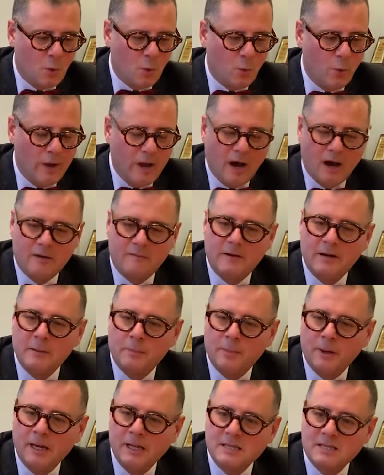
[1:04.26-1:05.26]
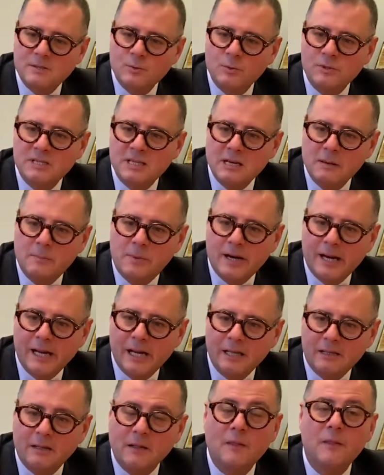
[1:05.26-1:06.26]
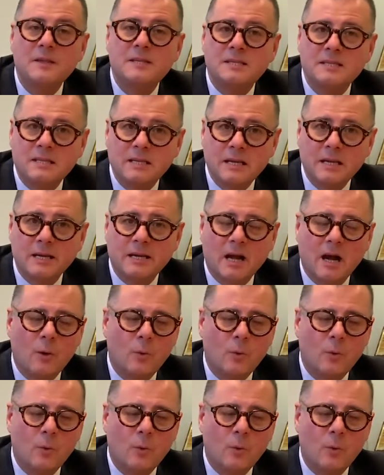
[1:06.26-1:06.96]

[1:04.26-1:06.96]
We are very pleased to celebrate this year